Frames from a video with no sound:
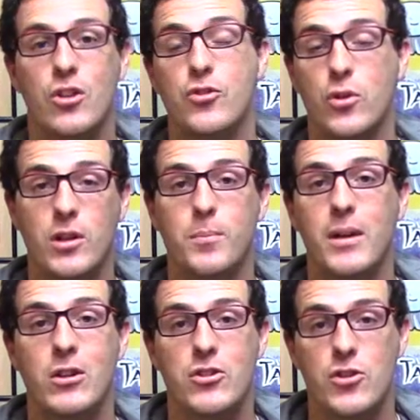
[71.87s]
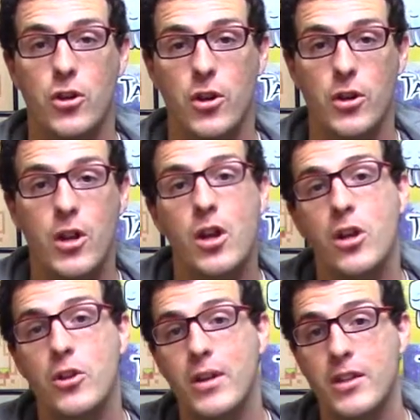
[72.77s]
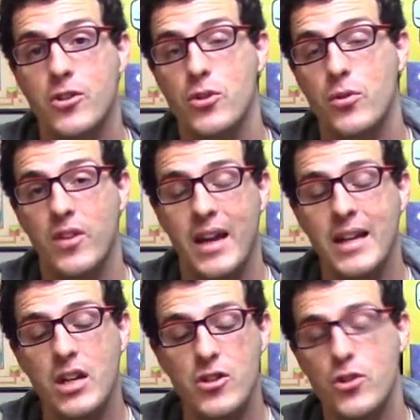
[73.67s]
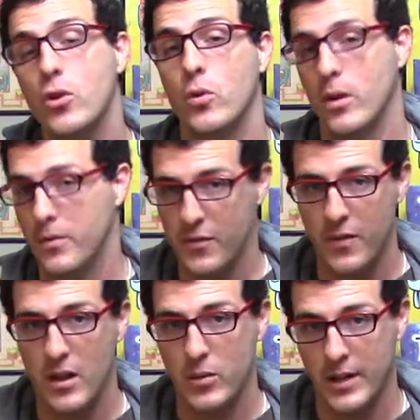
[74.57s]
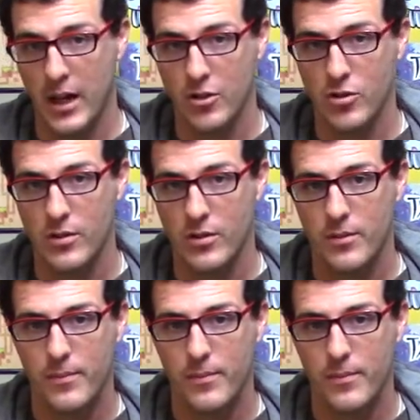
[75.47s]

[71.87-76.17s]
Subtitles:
During a player's turn, you get to choose any two of the following actions.